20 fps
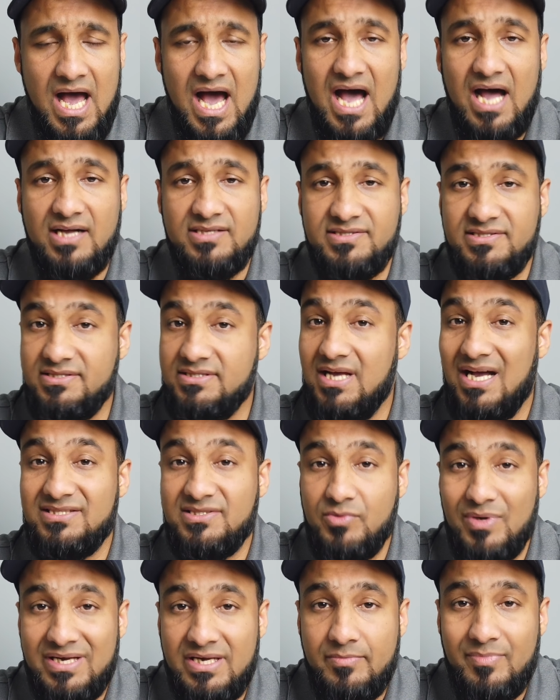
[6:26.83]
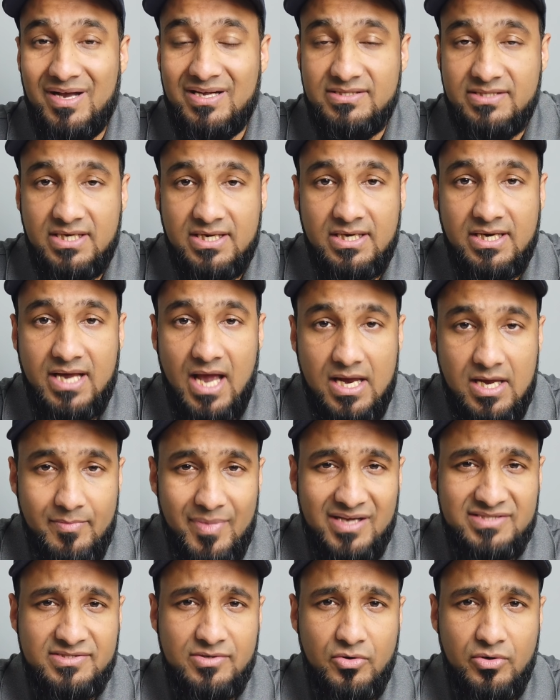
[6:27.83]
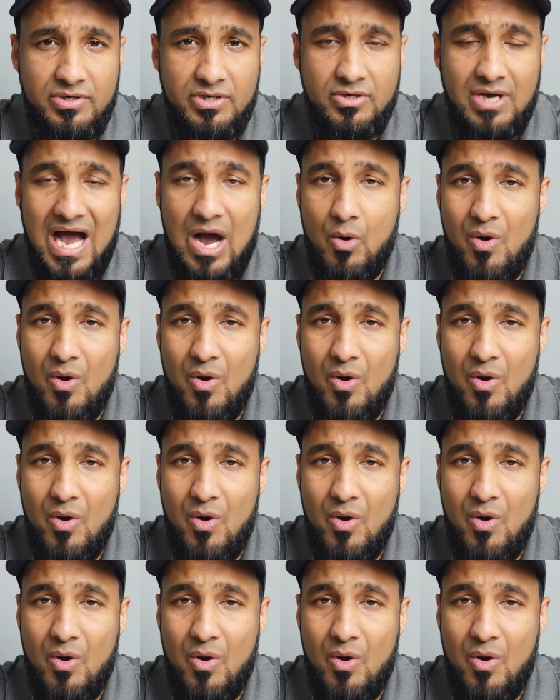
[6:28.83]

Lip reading: as that's where you're going to get your best audio.